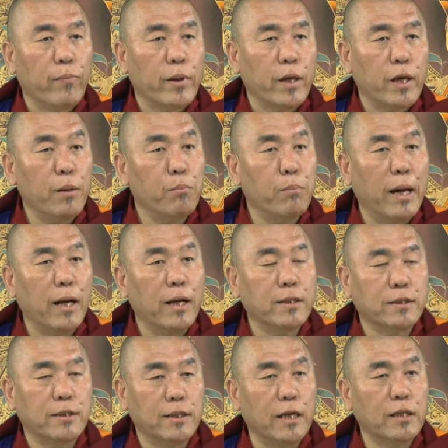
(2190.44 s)

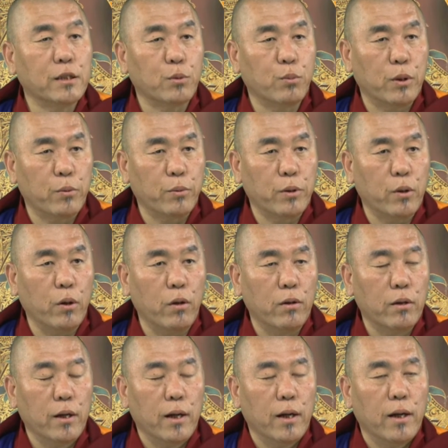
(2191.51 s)
Imbalance, that is what we call
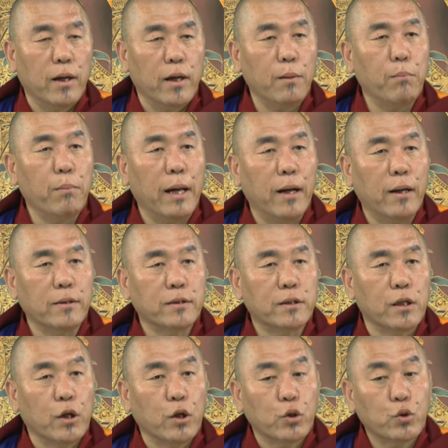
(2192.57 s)
imbalance.
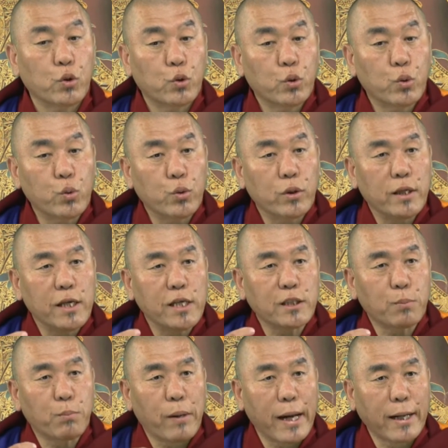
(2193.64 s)
So through this
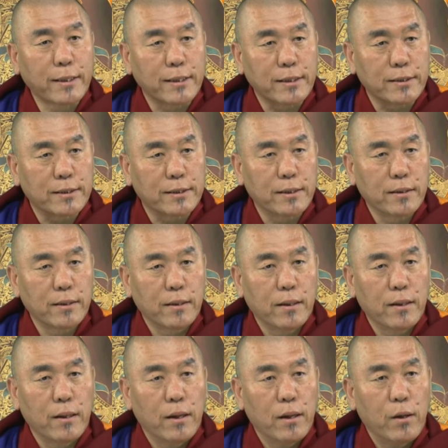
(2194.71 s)
practice,
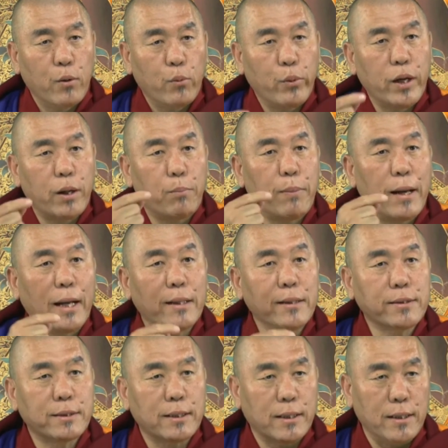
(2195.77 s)
we are
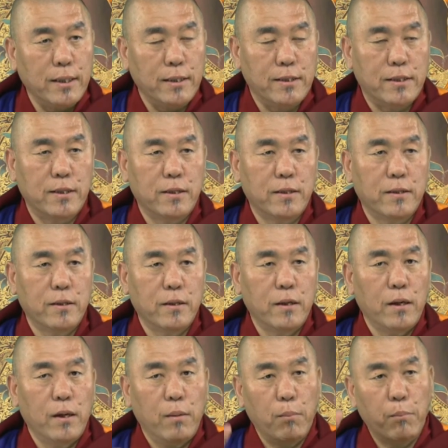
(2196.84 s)
balancing it
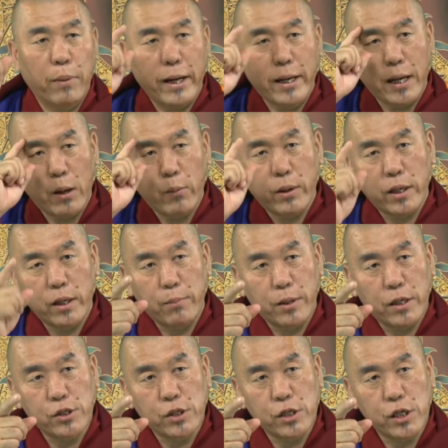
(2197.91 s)
by our
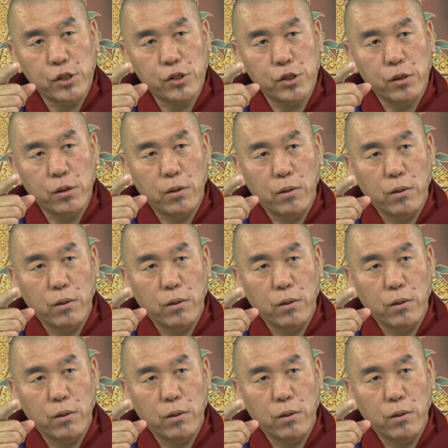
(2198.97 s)
imagination,